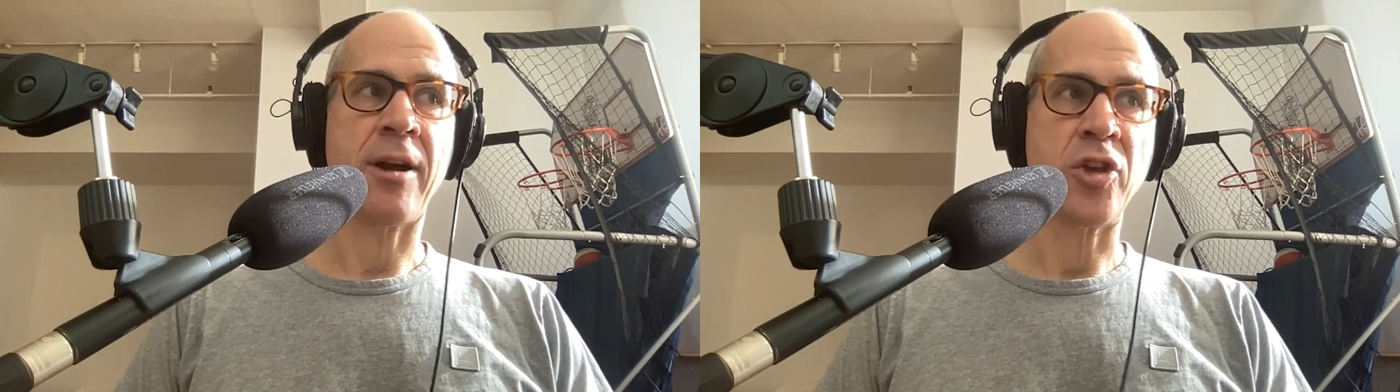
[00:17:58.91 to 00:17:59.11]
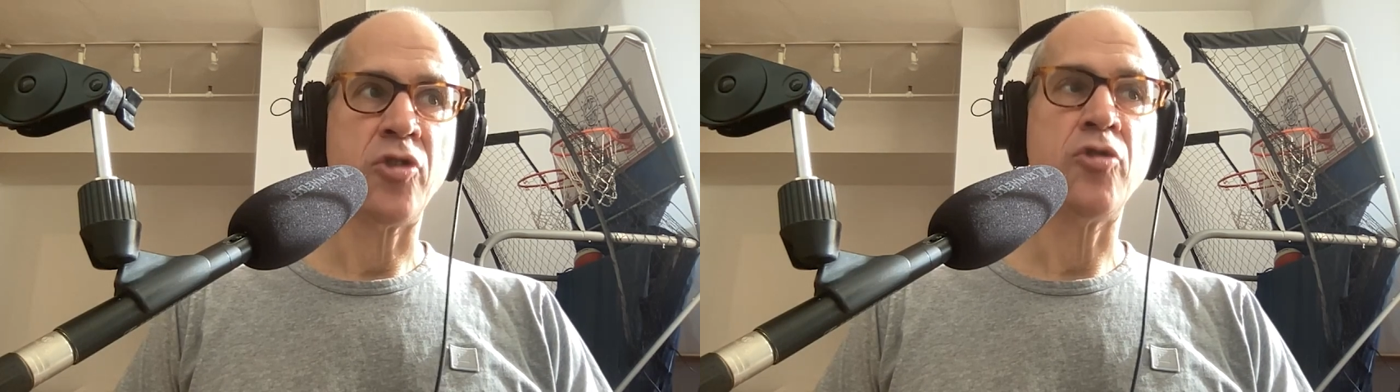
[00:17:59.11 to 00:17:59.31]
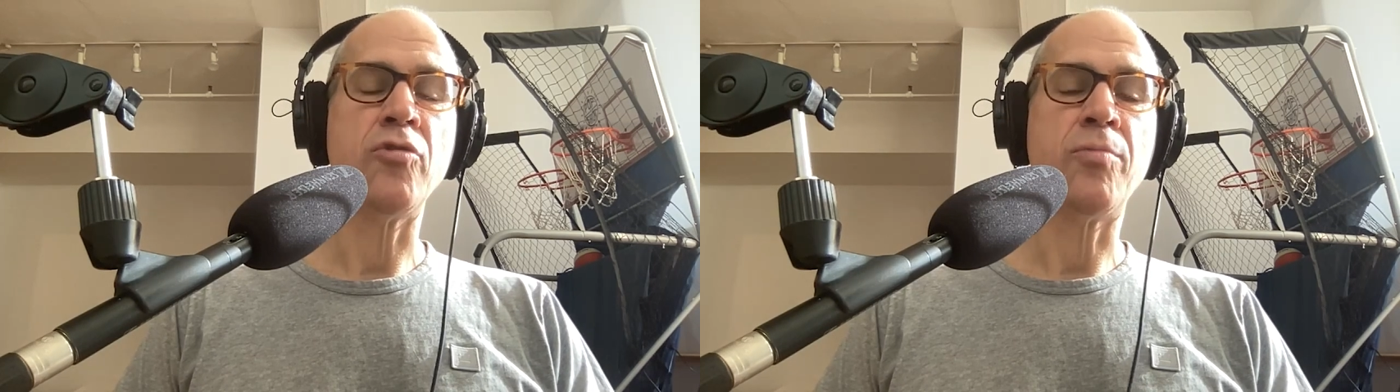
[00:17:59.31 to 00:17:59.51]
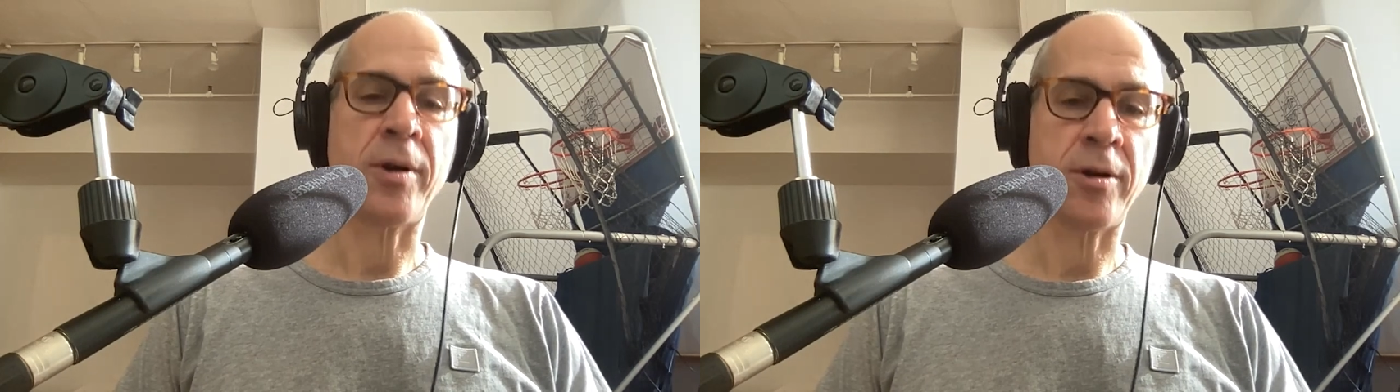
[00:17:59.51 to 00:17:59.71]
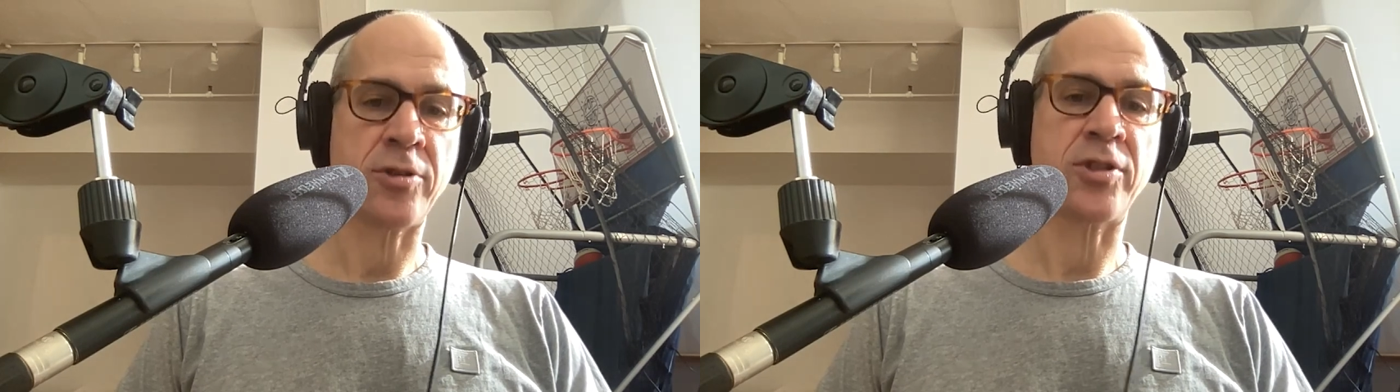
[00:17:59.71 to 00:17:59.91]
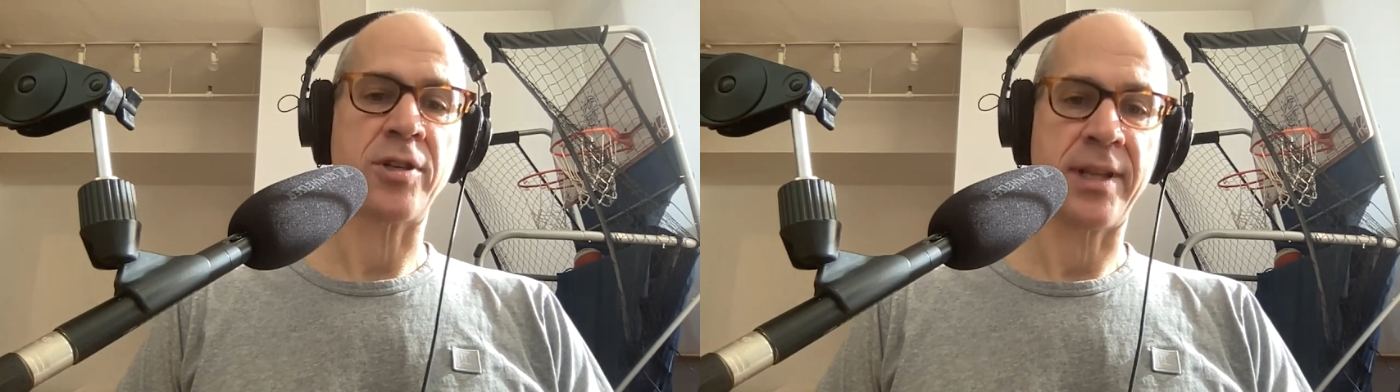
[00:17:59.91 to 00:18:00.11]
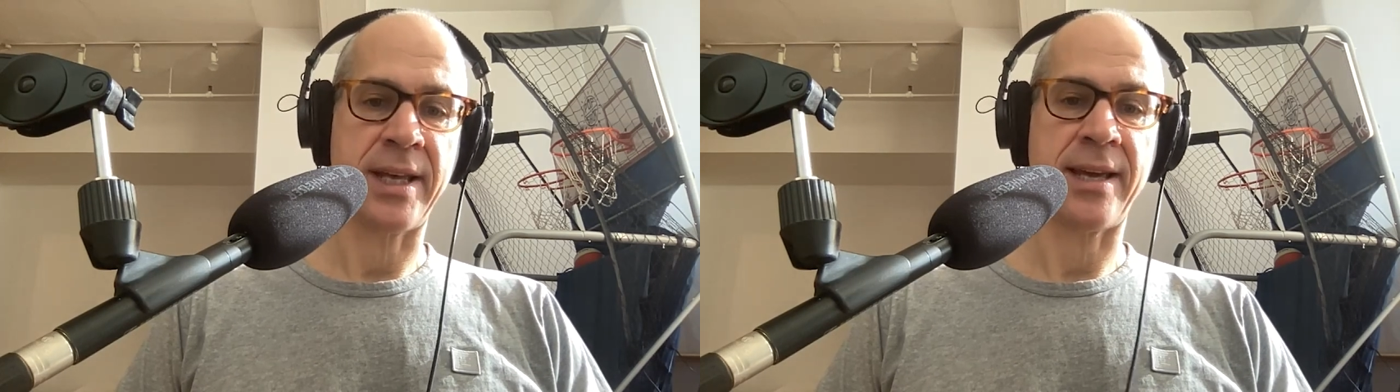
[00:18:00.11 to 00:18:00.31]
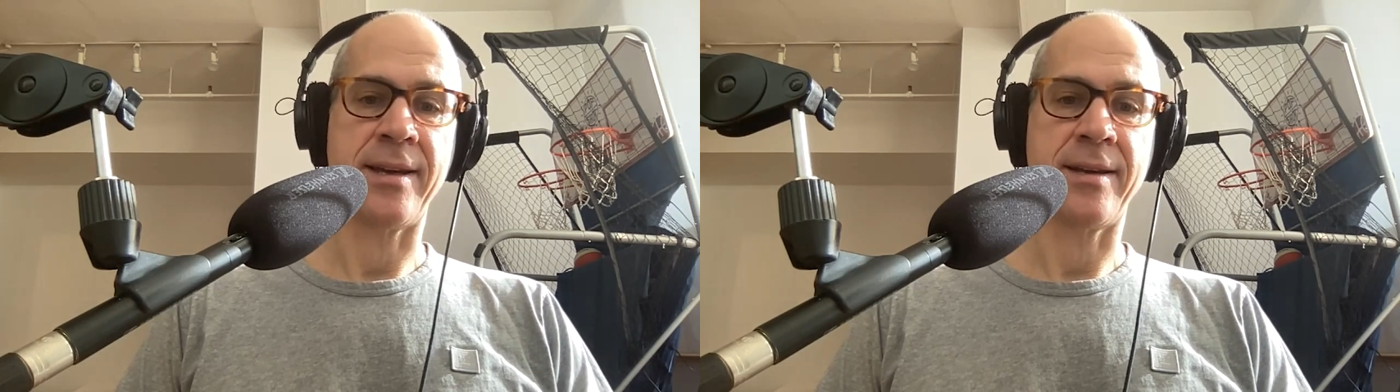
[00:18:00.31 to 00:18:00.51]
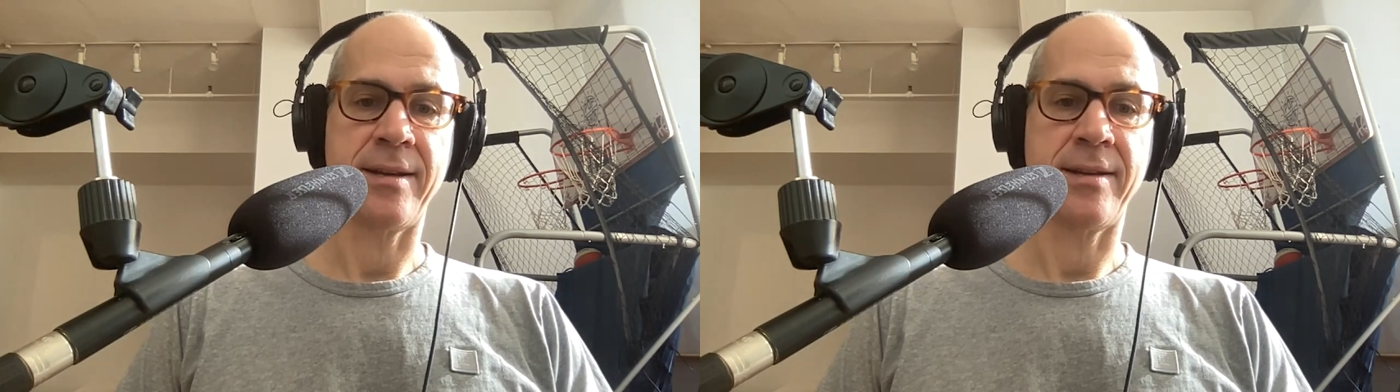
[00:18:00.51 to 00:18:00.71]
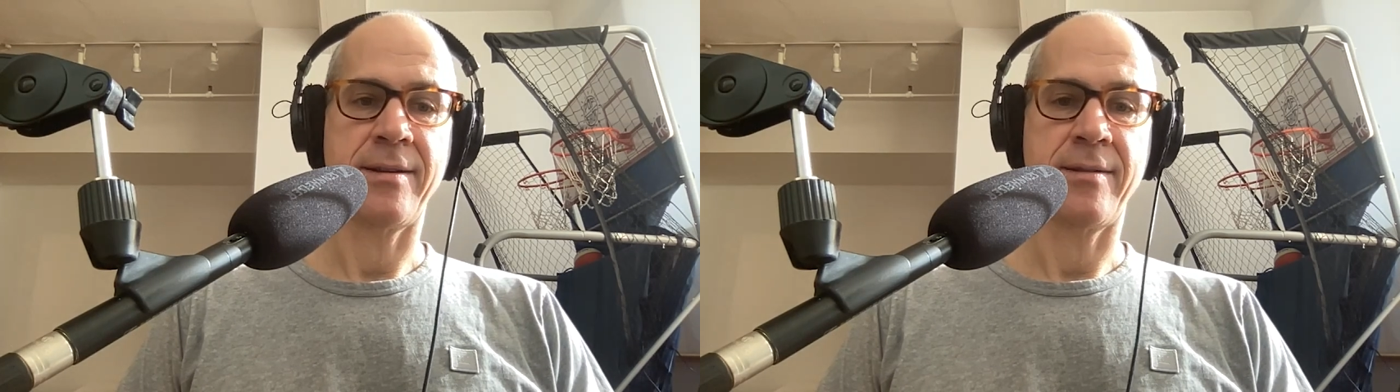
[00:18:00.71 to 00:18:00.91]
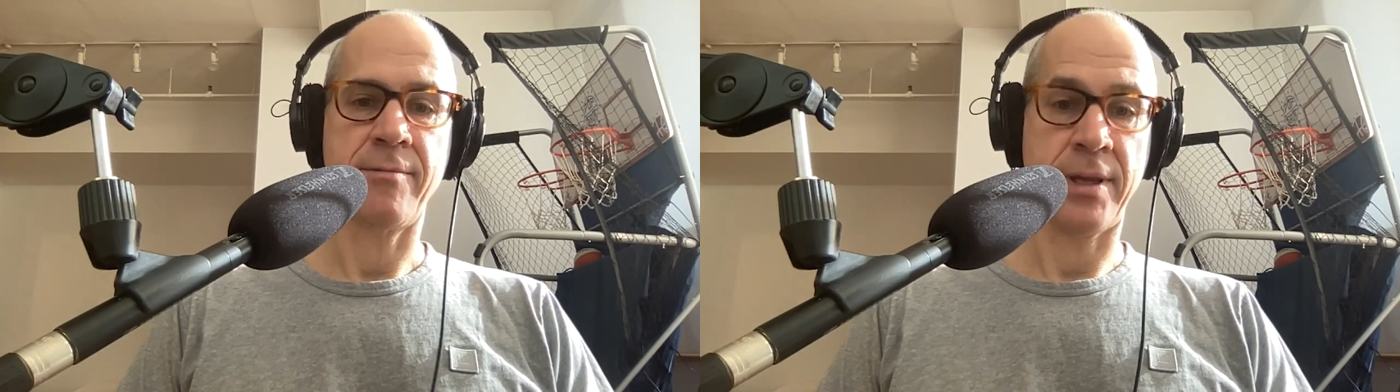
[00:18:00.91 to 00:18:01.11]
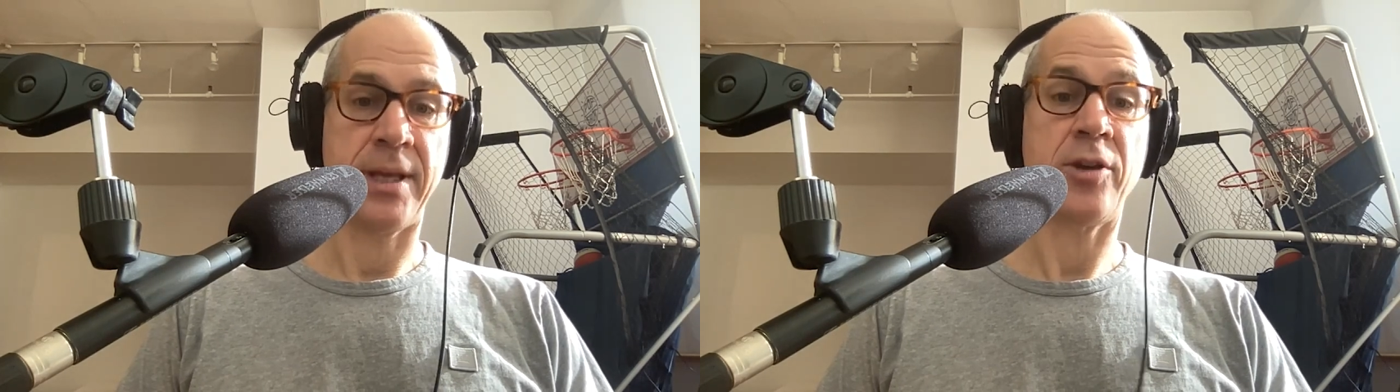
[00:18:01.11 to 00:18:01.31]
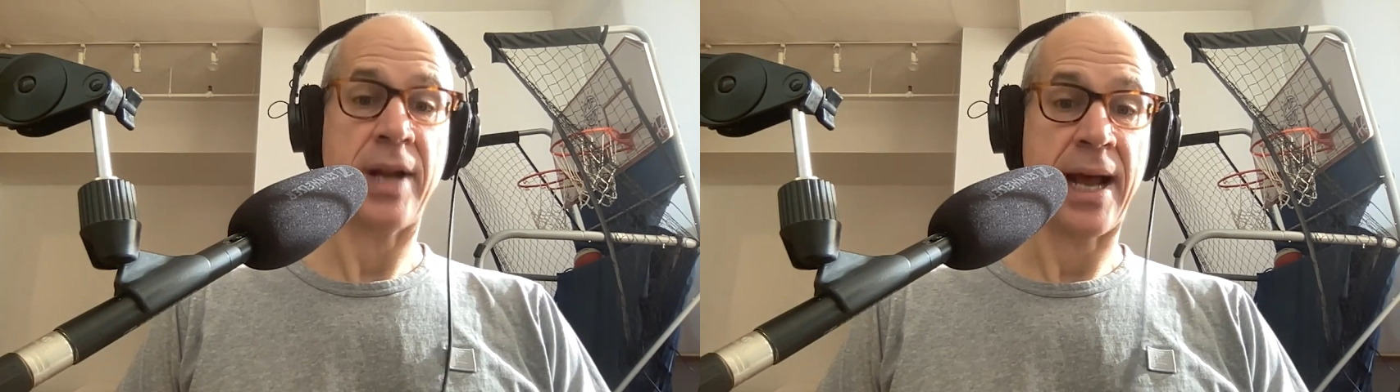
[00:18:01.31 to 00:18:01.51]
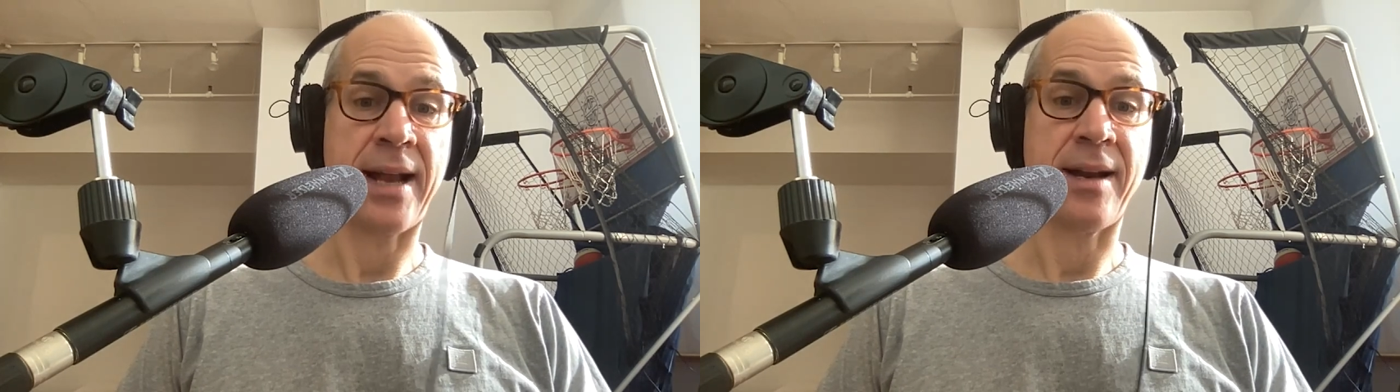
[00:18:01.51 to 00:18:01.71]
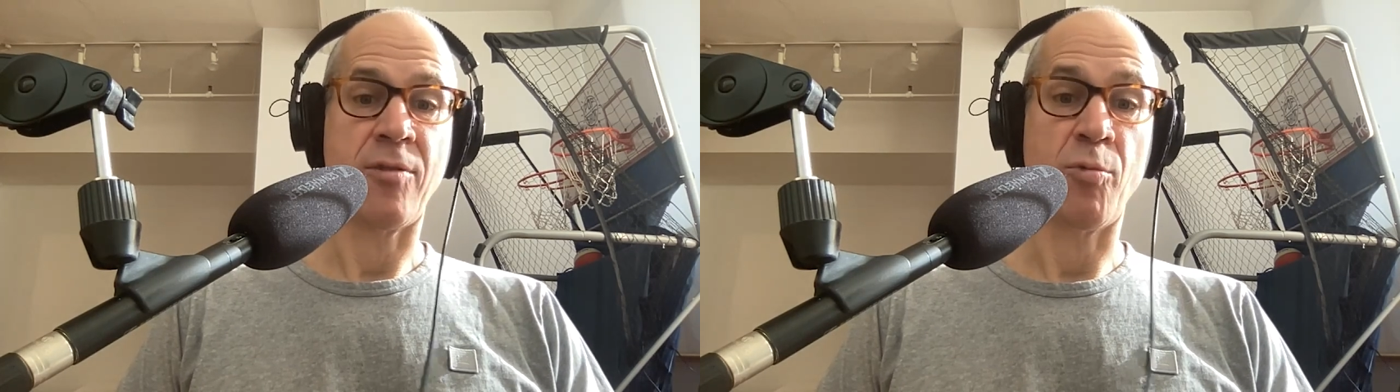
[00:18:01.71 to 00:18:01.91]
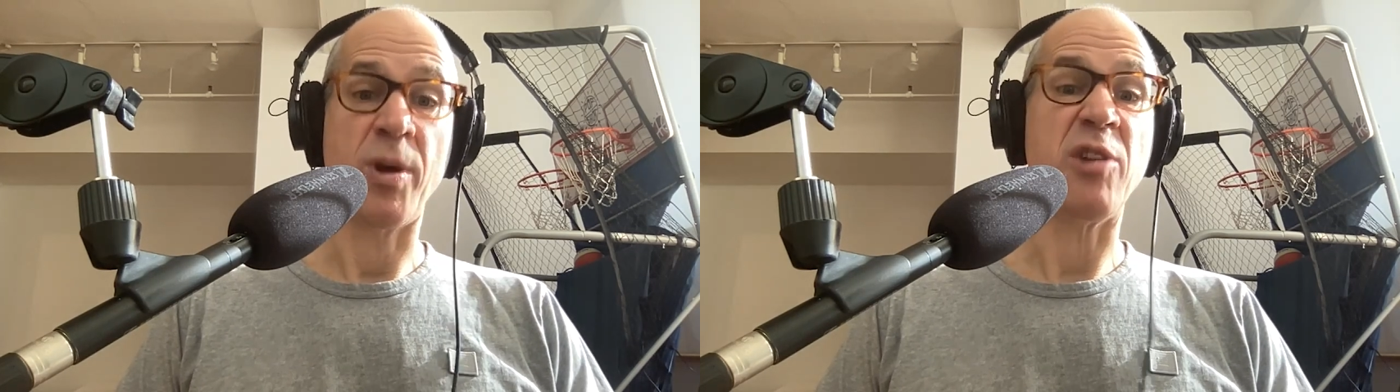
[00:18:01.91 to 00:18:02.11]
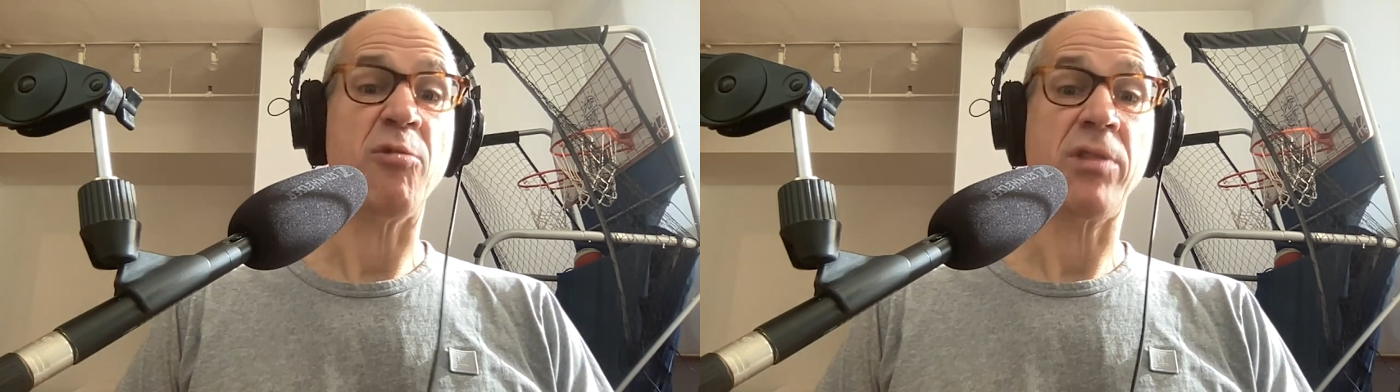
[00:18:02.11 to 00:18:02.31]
are you personally really good at? What do you